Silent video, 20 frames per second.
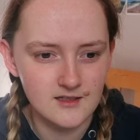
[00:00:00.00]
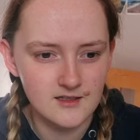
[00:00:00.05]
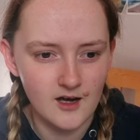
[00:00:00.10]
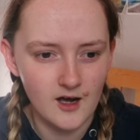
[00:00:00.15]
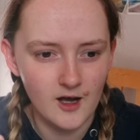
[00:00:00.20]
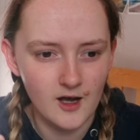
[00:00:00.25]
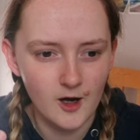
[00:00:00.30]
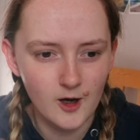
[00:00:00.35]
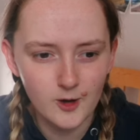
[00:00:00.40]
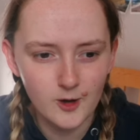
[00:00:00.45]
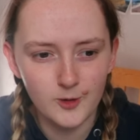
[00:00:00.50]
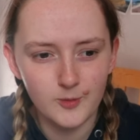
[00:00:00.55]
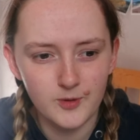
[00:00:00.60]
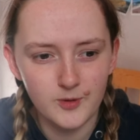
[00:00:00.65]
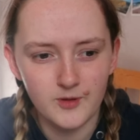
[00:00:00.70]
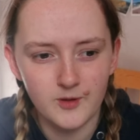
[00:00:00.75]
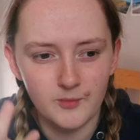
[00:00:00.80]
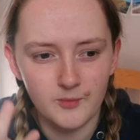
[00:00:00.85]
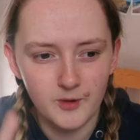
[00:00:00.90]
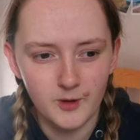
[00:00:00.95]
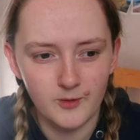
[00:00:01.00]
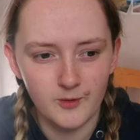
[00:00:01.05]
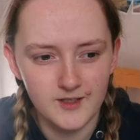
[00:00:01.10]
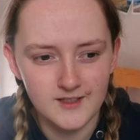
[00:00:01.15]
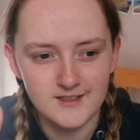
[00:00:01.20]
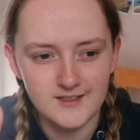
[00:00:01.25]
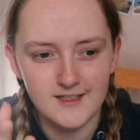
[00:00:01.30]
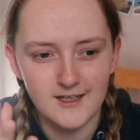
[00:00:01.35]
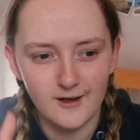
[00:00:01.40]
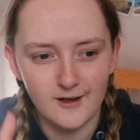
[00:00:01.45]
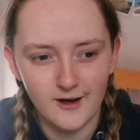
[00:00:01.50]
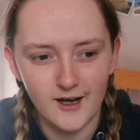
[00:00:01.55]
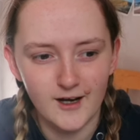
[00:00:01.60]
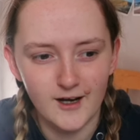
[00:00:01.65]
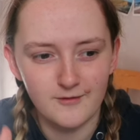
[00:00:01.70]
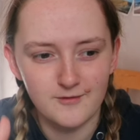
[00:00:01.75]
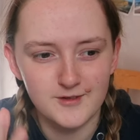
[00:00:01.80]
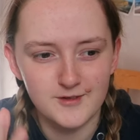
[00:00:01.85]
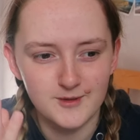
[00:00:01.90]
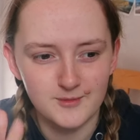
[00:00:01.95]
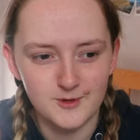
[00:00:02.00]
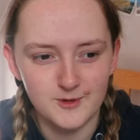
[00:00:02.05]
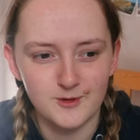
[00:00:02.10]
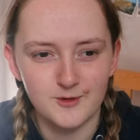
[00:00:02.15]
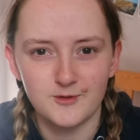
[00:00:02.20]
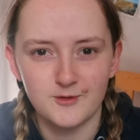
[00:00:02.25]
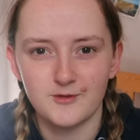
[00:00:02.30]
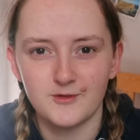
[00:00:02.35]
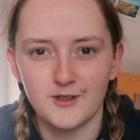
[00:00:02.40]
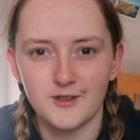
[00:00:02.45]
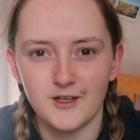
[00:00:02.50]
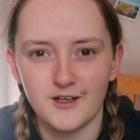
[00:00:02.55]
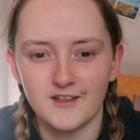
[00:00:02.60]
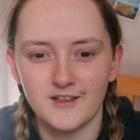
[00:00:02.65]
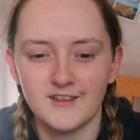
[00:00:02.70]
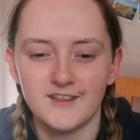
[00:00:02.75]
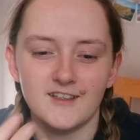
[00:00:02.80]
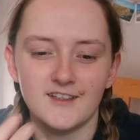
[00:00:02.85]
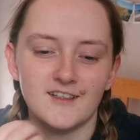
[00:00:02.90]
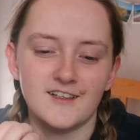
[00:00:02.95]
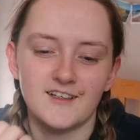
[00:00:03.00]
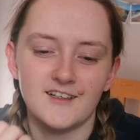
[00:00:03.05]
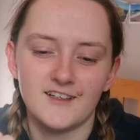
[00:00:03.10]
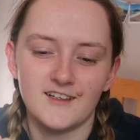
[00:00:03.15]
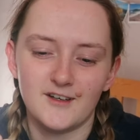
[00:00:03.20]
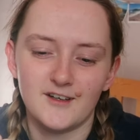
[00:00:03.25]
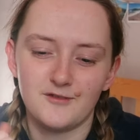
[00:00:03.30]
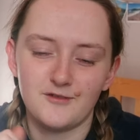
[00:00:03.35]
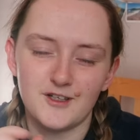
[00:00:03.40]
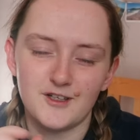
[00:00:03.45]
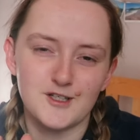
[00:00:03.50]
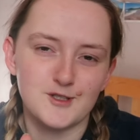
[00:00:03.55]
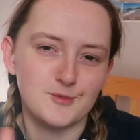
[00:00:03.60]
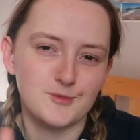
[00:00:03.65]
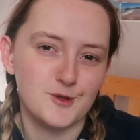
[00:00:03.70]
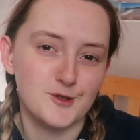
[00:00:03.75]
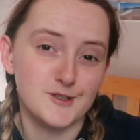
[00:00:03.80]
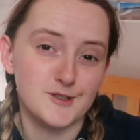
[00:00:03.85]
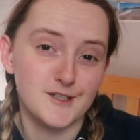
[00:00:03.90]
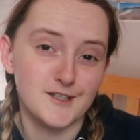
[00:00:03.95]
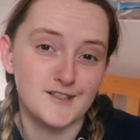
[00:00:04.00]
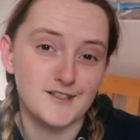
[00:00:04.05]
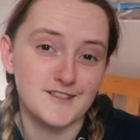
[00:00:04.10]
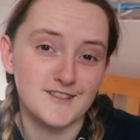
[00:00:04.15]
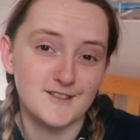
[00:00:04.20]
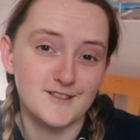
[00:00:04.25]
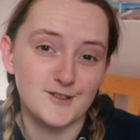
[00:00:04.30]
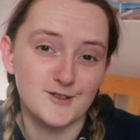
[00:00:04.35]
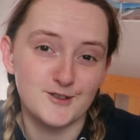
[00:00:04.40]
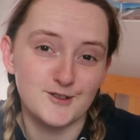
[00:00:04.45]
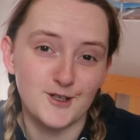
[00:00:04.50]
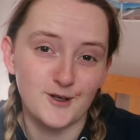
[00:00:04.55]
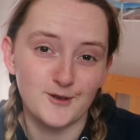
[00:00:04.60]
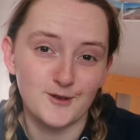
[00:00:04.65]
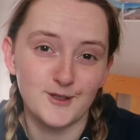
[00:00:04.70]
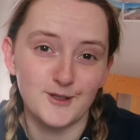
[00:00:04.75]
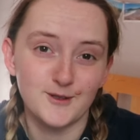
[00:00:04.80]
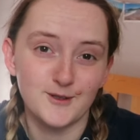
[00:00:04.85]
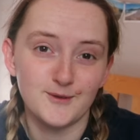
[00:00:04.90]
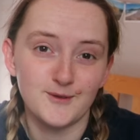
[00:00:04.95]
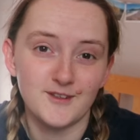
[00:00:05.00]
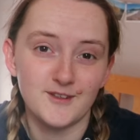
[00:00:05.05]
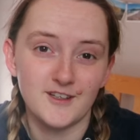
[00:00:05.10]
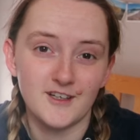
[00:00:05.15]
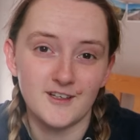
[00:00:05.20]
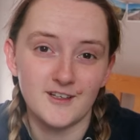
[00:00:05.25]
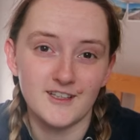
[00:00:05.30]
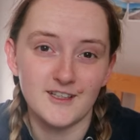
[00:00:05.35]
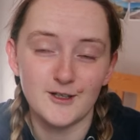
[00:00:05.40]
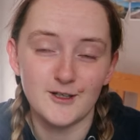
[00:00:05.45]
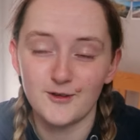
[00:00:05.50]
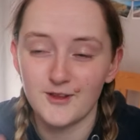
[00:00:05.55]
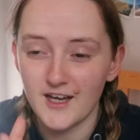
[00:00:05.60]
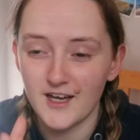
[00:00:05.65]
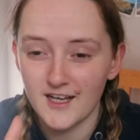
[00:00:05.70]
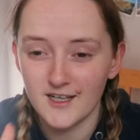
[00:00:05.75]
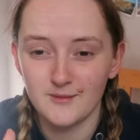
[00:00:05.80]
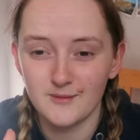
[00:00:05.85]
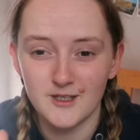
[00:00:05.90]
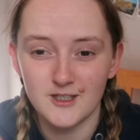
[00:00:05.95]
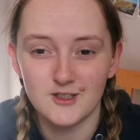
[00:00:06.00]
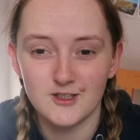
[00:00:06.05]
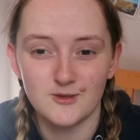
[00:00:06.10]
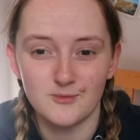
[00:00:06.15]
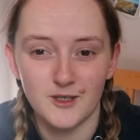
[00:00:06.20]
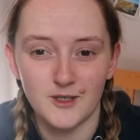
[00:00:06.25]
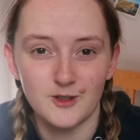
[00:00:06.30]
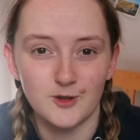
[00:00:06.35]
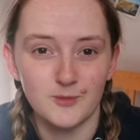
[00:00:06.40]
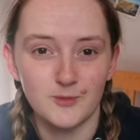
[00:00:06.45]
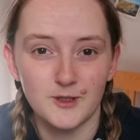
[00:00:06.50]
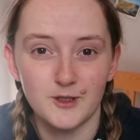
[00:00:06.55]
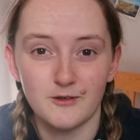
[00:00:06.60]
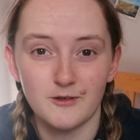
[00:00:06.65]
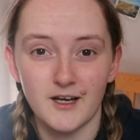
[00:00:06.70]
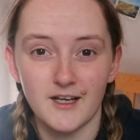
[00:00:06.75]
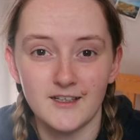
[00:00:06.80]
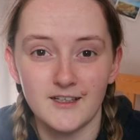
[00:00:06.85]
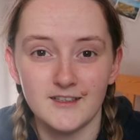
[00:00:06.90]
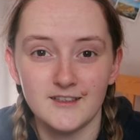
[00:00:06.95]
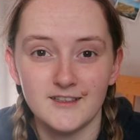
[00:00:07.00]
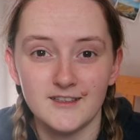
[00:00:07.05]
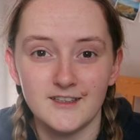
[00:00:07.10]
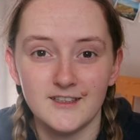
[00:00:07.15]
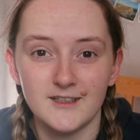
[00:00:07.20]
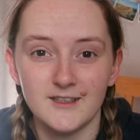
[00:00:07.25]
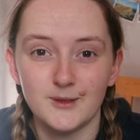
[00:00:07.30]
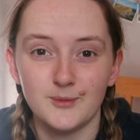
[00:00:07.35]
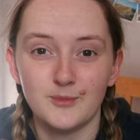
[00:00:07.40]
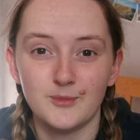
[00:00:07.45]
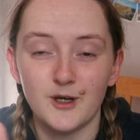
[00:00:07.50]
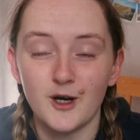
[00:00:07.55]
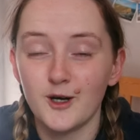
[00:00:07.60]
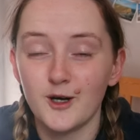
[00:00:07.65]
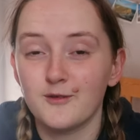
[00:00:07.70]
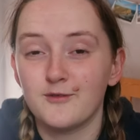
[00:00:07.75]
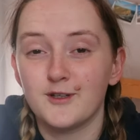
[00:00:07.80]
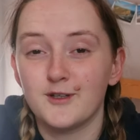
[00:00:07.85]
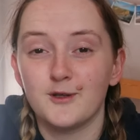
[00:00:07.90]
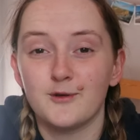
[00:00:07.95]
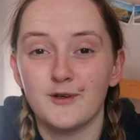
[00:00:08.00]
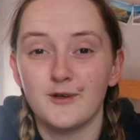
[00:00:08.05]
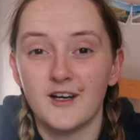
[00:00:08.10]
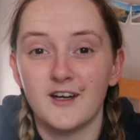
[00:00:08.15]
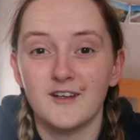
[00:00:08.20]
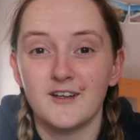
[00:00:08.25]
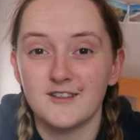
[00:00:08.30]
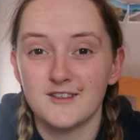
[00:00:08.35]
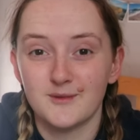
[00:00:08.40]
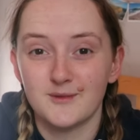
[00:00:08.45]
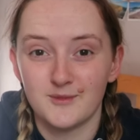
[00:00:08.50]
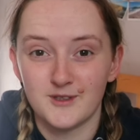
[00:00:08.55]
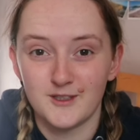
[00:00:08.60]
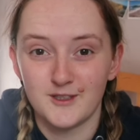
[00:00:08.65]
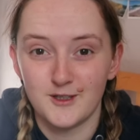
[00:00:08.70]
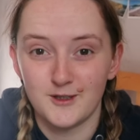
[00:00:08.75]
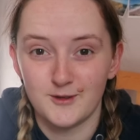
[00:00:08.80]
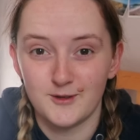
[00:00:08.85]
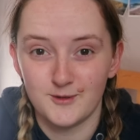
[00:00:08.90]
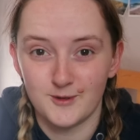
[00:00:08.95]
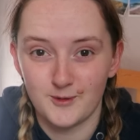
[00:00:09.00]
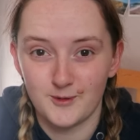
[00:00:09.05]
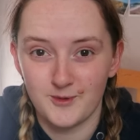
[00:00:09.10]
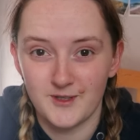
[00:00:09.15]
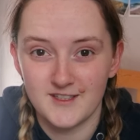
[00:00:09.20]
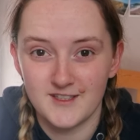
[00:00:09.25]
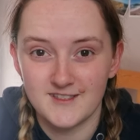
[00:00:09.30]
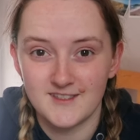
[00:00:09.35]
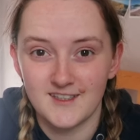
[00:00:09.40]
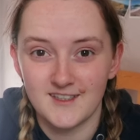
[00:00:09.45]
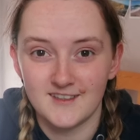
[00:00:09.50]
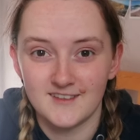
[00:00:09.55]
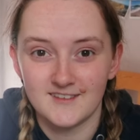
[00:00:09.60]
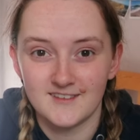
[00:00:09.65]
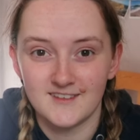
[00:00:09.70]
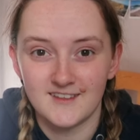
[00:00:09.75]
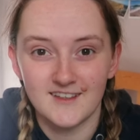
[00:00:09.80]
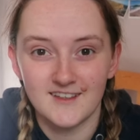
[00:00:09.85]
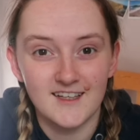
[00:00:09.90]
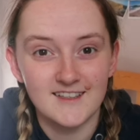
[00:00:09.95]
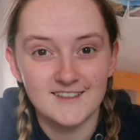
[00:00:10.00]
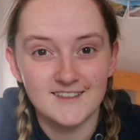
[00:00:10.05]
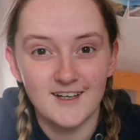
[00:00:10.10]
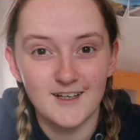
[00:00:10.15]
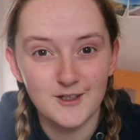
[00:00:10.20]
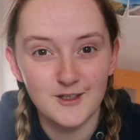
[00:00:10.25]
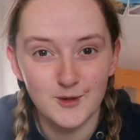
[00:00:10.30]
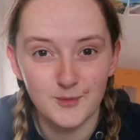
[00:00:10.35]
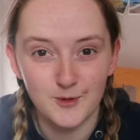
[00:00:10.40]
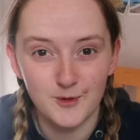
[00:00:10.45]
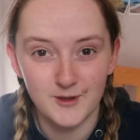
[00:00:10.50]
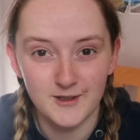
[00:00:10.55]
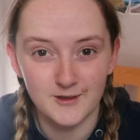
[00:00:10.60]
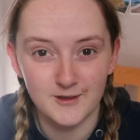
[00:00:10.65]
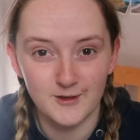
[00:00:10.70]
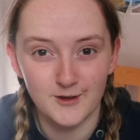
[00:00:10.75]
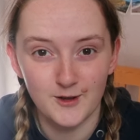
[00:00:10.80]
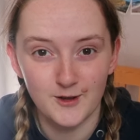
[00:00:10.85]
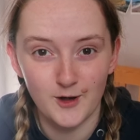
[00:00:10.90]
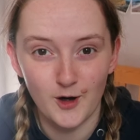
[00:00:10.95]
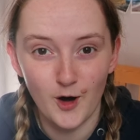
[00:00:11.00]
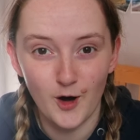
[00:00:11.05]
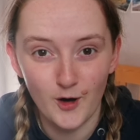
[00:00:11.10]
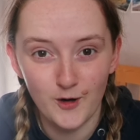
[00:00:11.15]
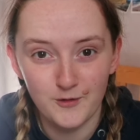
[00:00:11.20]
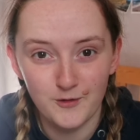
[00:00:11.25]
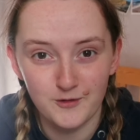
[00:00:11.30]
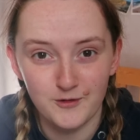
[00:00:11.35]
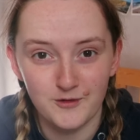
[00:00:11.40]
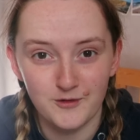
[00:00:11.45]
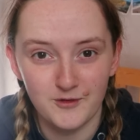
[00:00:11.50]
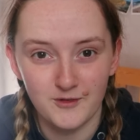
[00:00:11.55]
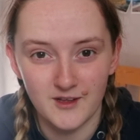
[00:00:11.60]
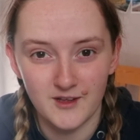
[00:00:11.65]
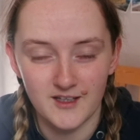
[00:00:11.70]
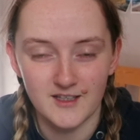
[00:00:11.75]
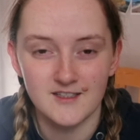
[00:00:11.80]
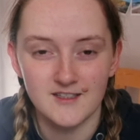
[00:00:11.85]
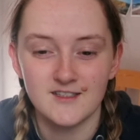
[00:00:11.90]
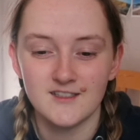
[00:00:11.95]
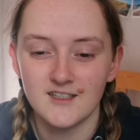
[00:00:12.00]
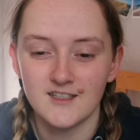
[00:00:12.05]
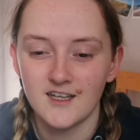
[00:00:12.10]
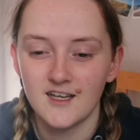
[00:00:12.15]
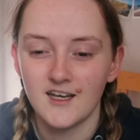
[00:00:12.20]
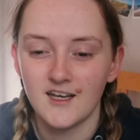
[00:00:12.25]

I hope that by Wednesday I'll have some sort of a finished product to show you that, you know, the animation might not be great, but hopefully you'll learn something new on Wednesday, and that's kind of the point of this.